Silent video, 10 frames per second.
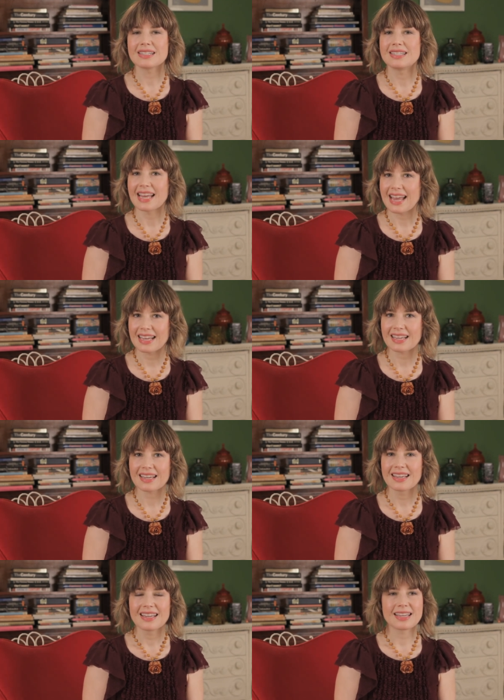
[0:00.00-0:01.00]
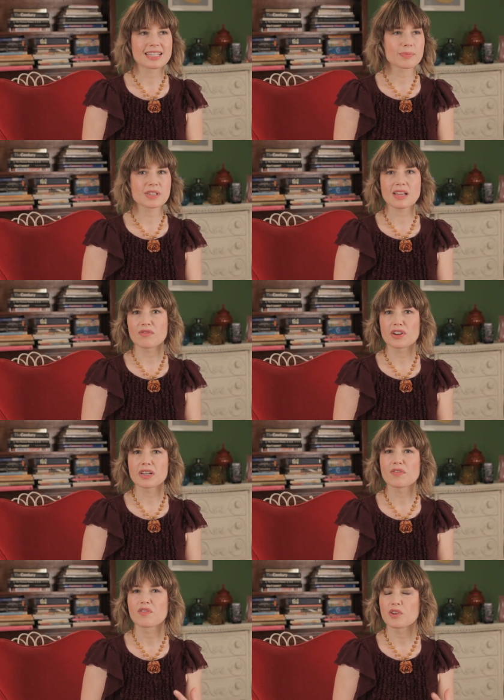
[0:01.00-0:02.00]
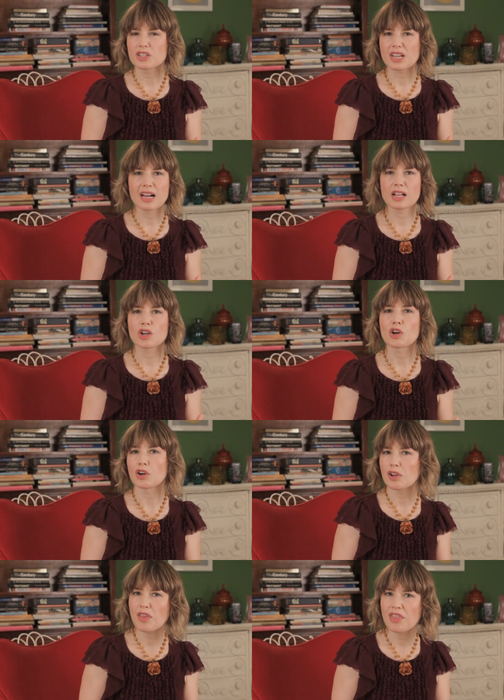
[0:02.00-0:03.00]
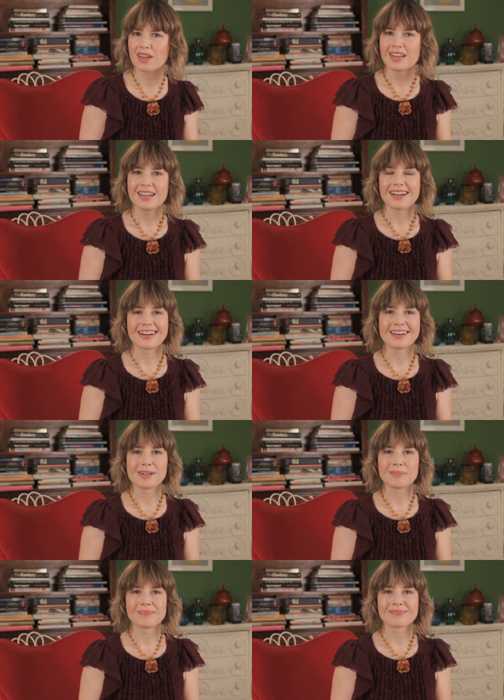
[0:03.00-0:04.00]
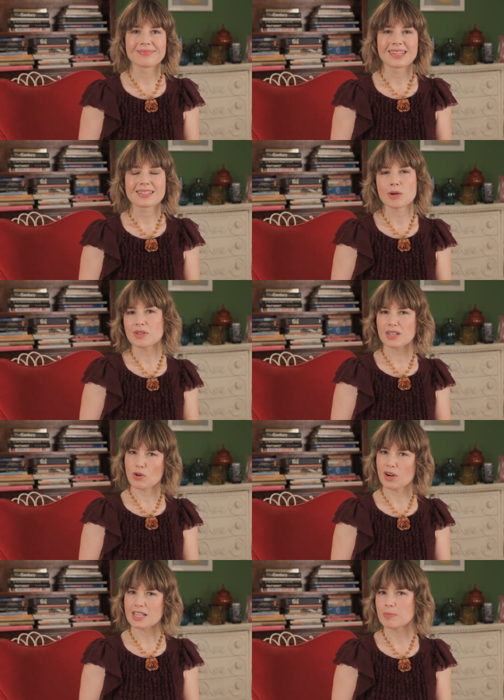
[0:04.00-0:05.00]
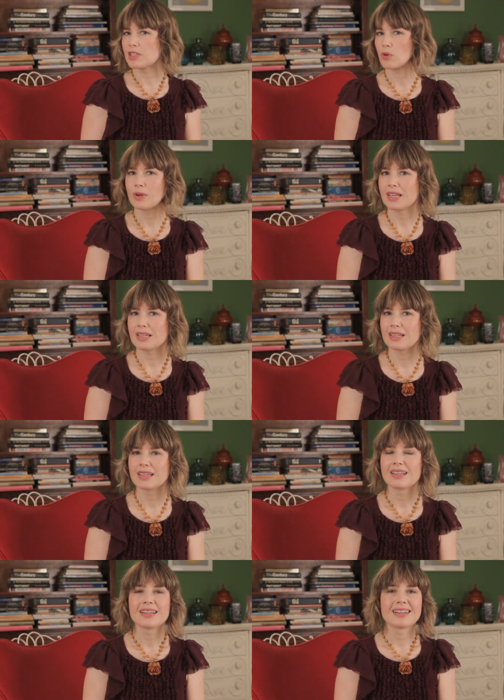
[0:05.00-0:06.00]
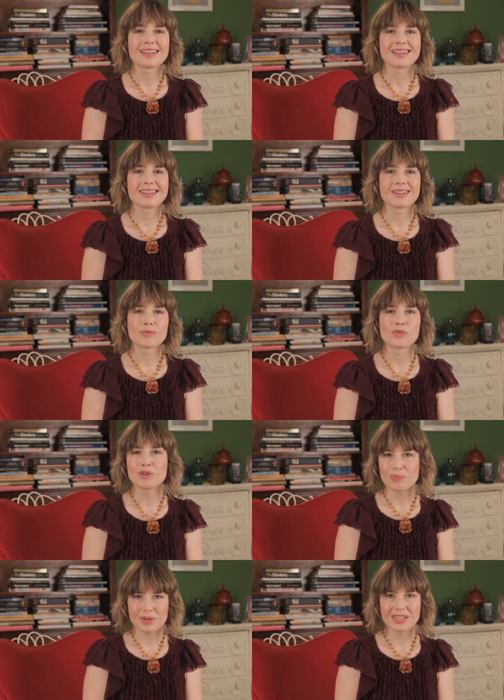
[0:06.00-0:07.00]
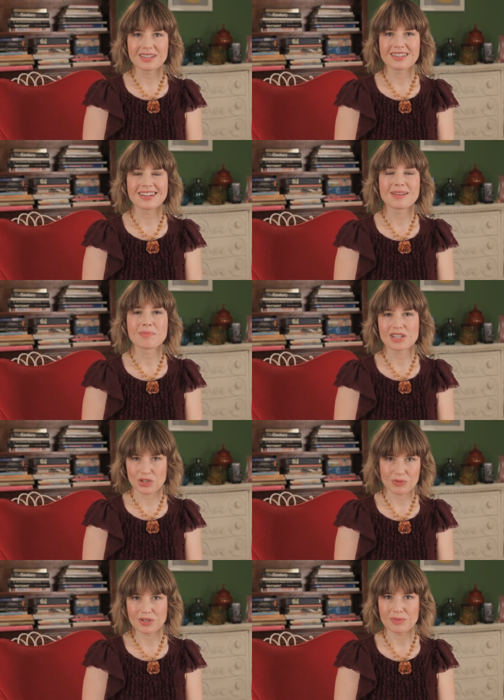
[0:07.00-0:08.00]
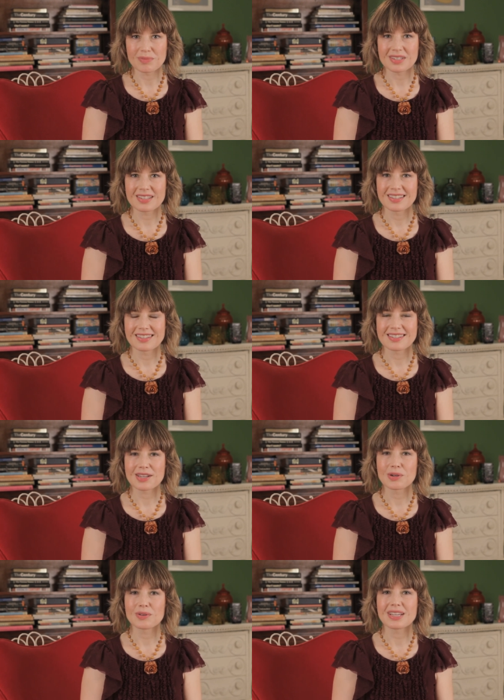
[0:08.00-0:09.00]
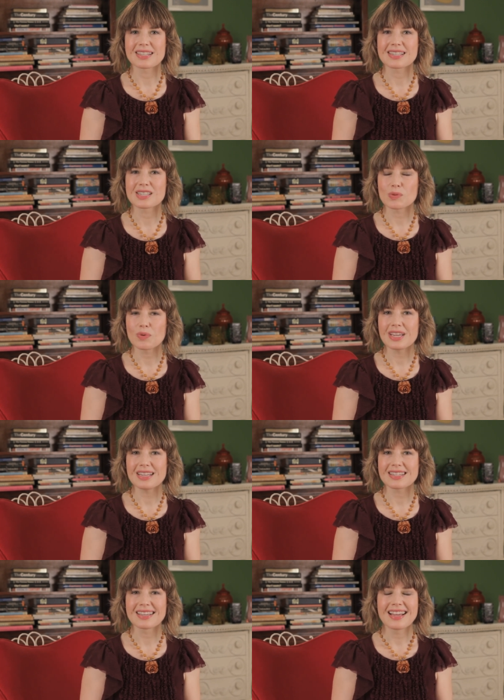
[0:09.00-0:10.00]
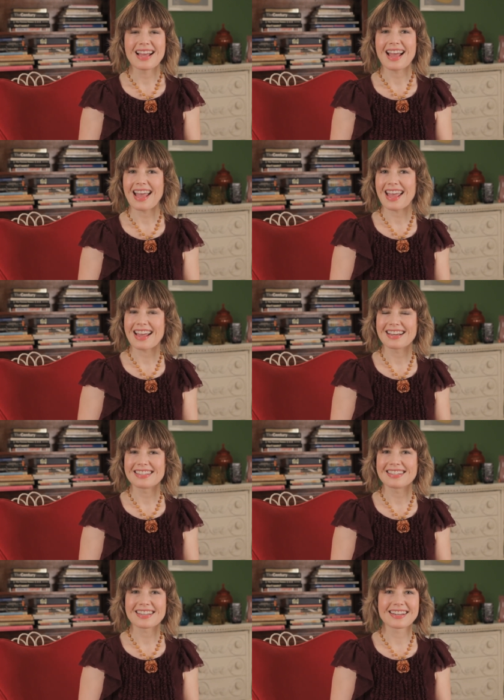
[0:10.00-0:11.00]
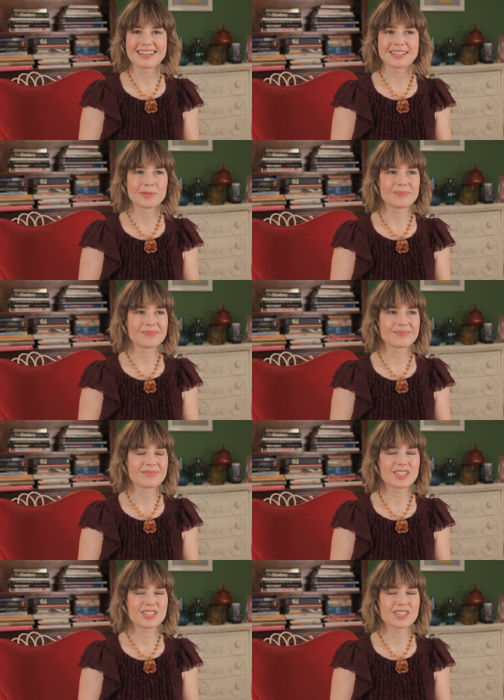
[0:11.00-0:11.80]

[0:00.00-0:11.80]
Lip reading: dank. It smells like very fertile earth. It's almost a cross between root beer and mushrooms. So it's sweet and